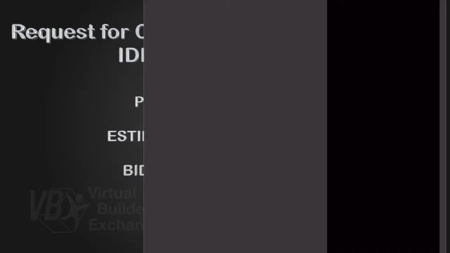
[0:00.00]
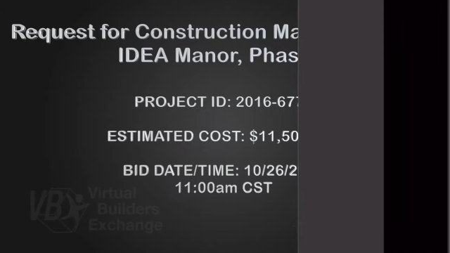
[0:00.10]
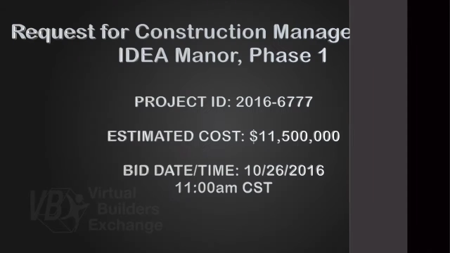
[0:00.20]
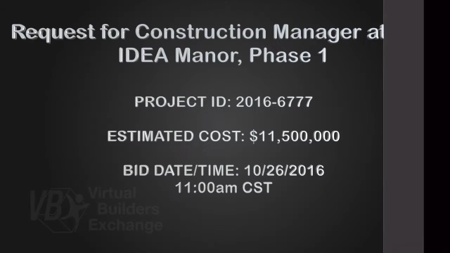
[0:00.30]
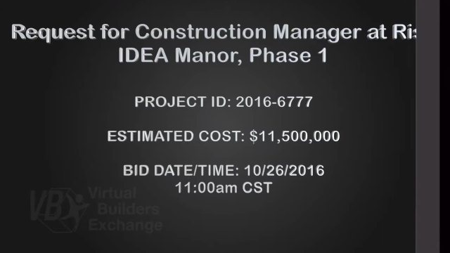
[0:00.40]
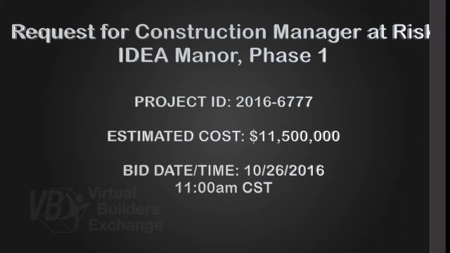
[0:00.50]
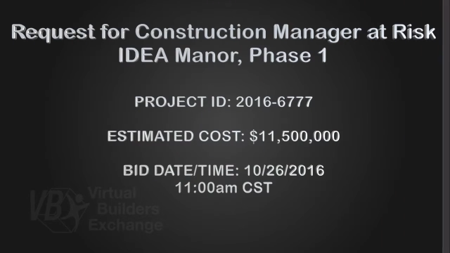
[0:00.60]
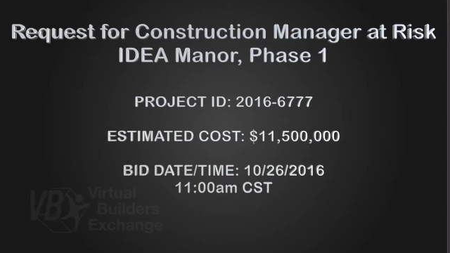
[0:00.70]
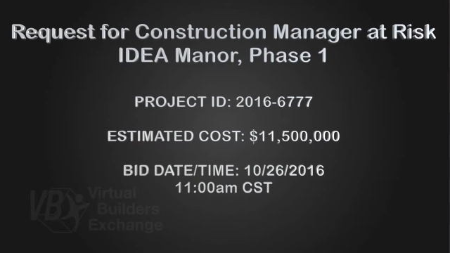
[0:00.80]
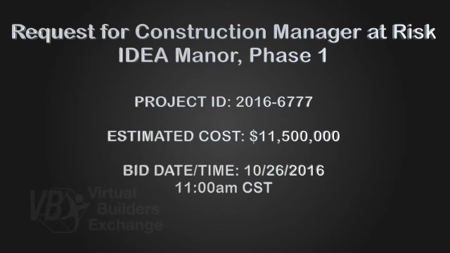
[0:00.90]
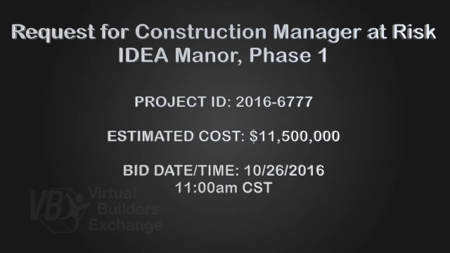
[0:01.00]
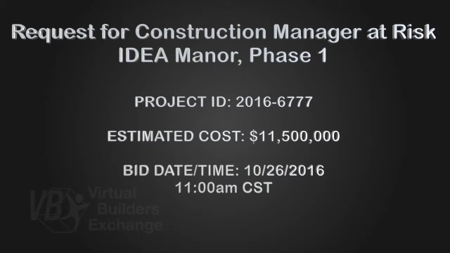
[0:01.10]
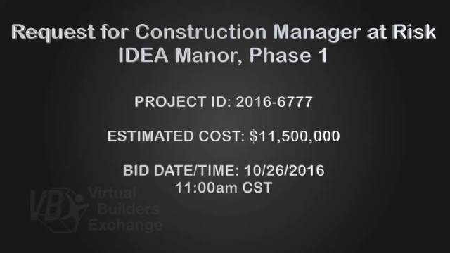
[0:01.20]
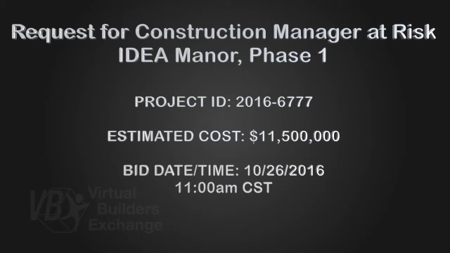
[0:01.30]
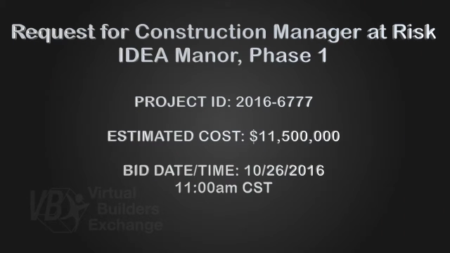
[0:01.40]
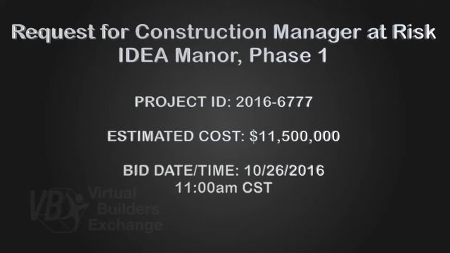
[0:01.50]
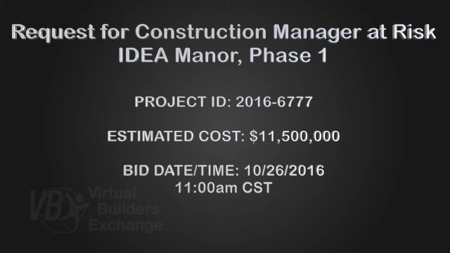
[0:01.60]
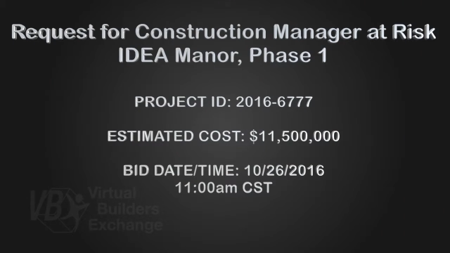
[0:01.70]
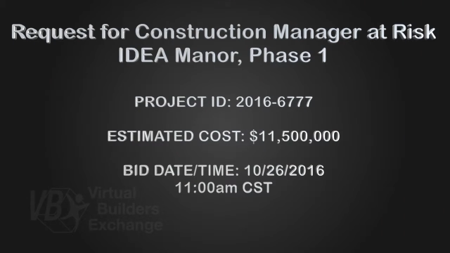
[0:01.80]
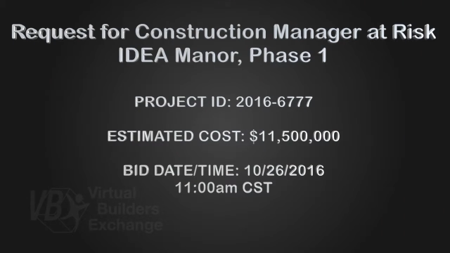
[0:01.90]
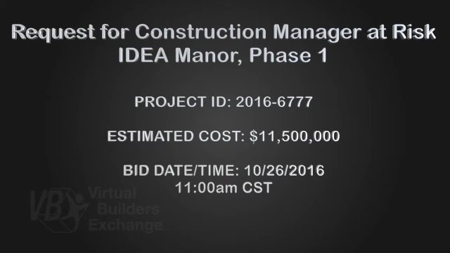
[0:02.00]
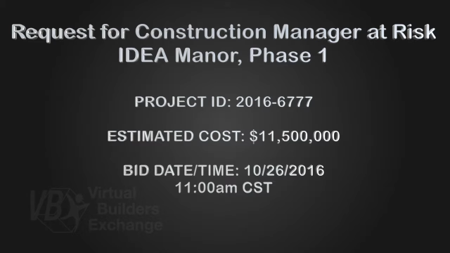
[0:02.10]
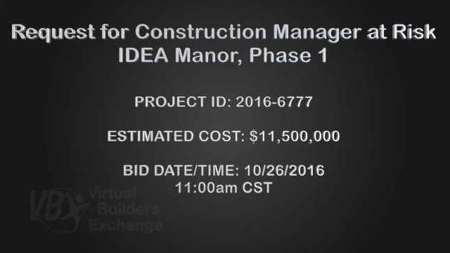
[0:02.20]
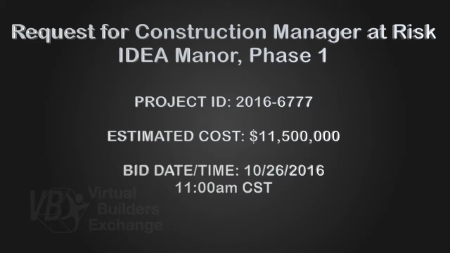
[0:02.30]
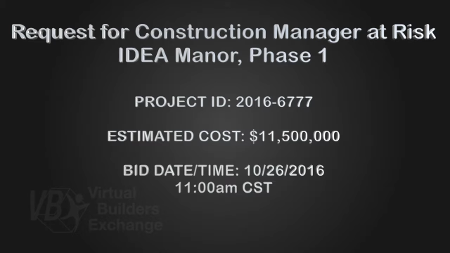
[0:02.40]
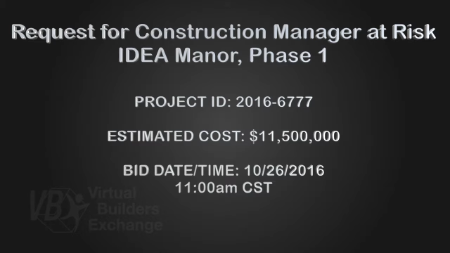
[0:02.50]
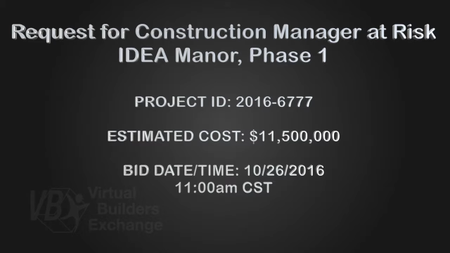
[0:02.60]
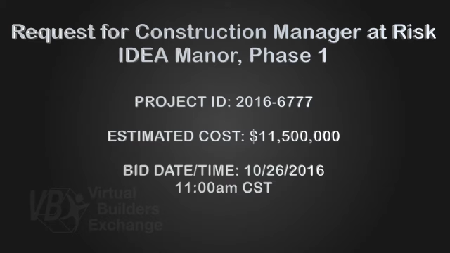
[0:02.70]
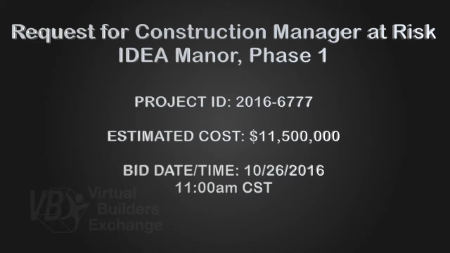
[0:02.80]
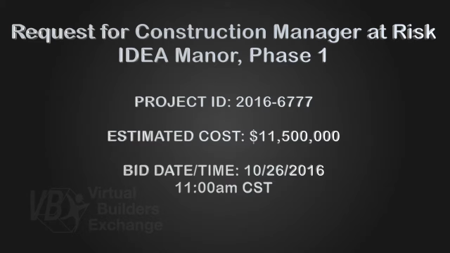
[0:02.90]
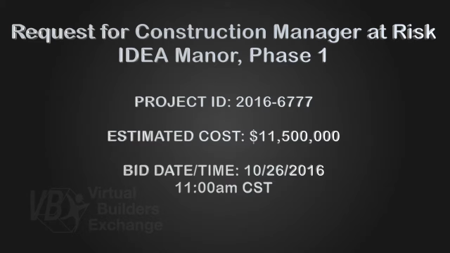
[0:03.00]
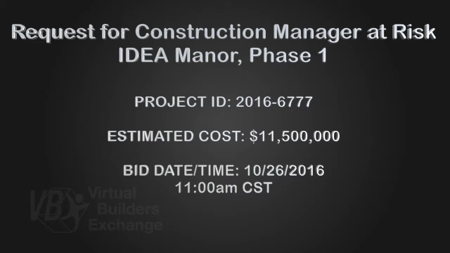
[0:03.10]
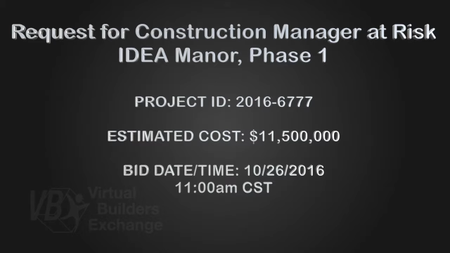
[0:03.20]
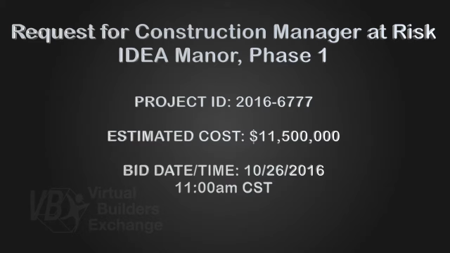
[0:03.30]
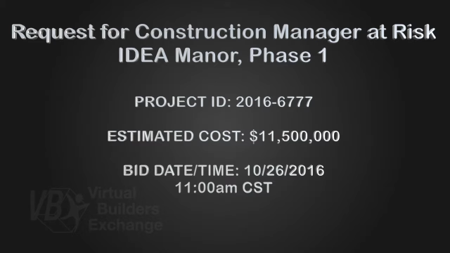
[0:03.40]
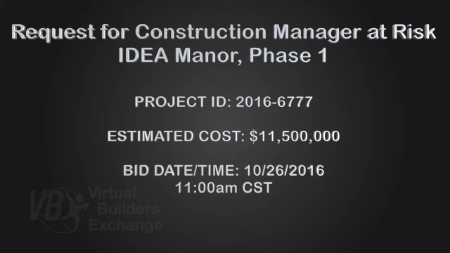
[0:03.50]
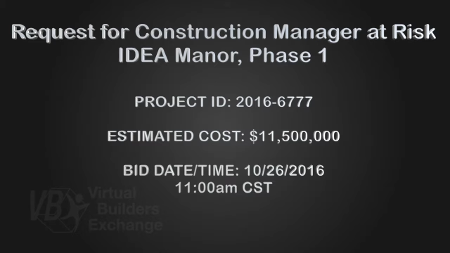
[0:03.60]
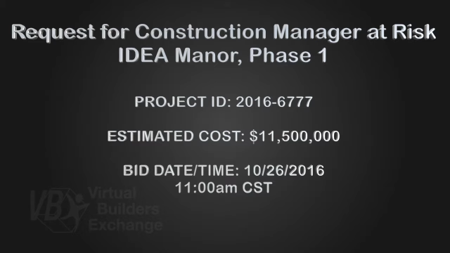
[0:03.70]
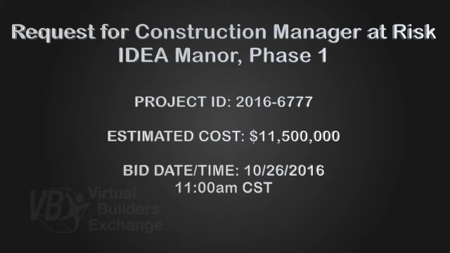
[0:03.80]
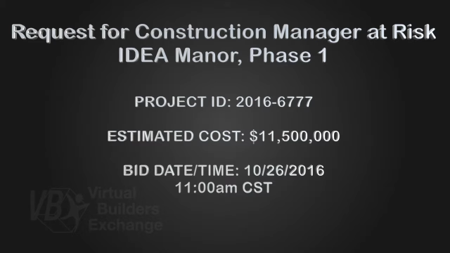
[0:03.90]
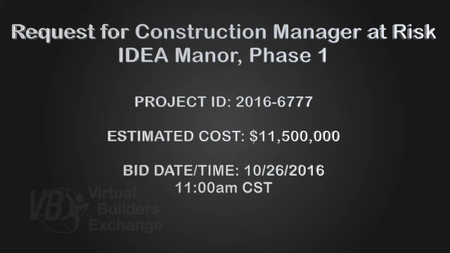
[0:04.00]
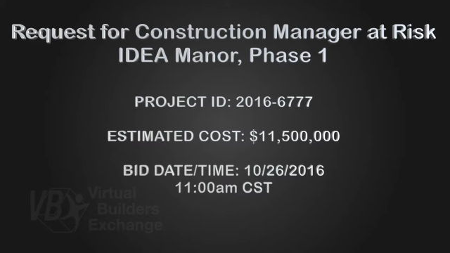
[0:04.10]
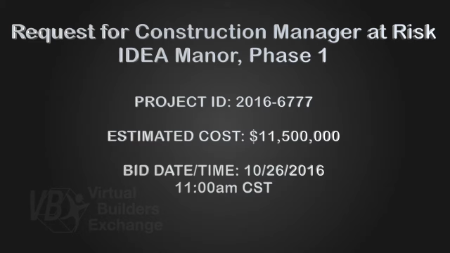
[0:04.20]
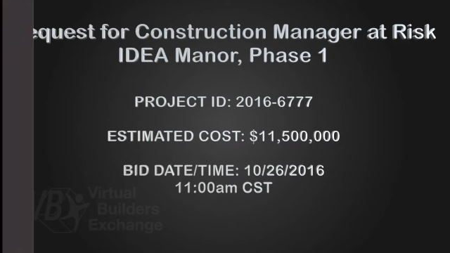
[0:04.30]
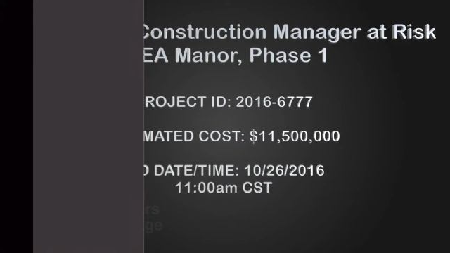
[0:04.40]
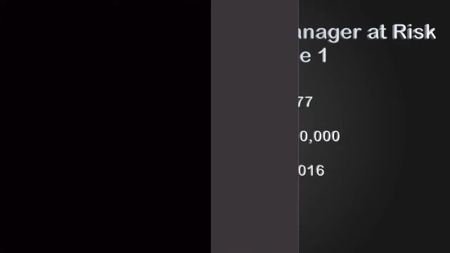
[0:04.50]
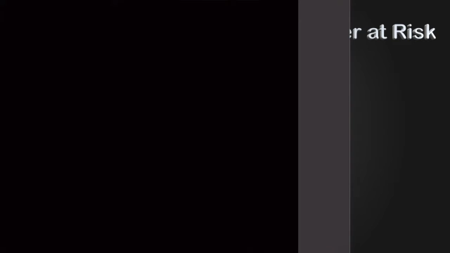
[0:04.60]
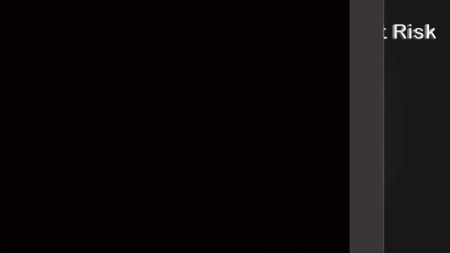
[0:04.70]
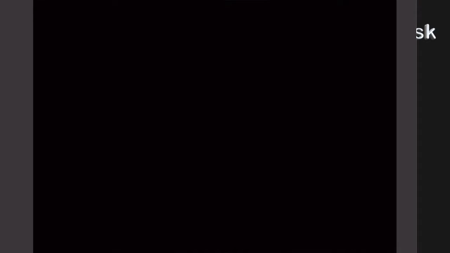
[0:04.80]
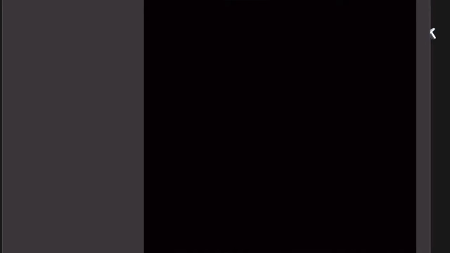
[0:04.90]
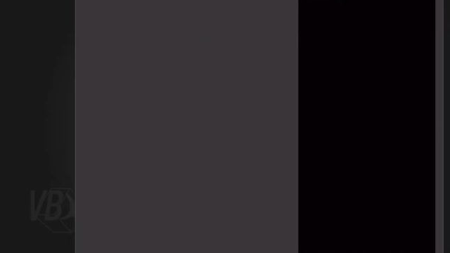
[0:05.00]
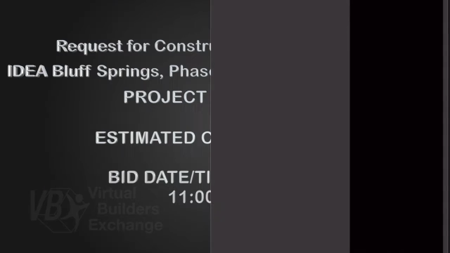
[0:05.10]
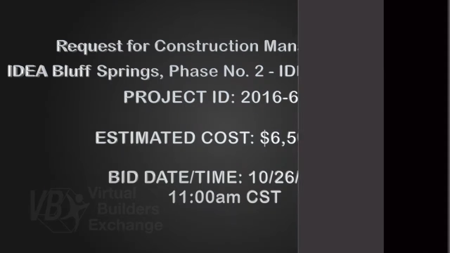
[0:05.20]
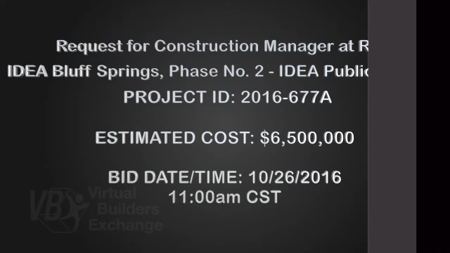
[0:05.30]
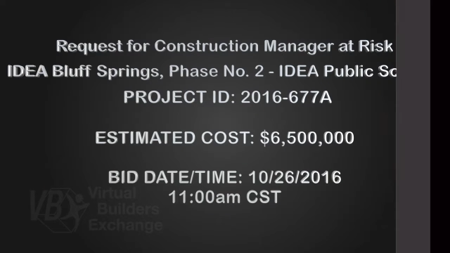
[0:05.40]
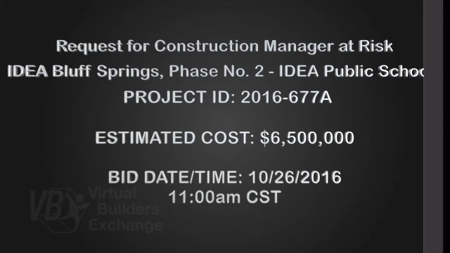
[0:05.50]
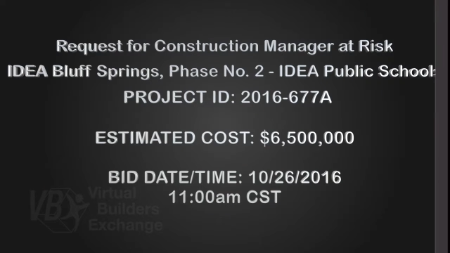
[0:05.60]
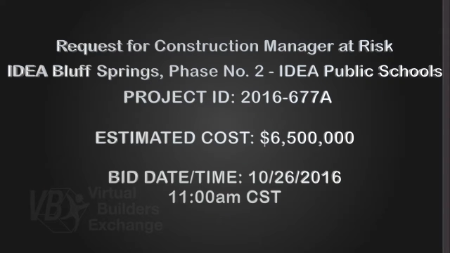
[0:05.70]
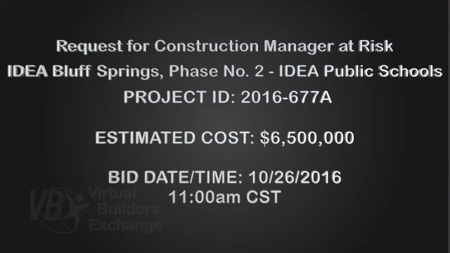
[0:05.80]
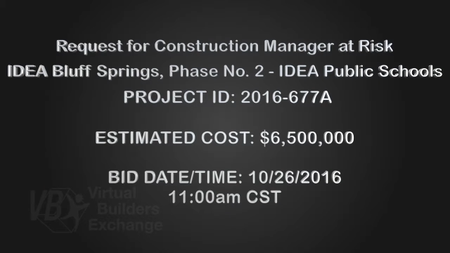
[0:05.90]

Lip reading: Nobody's mouth can be seen.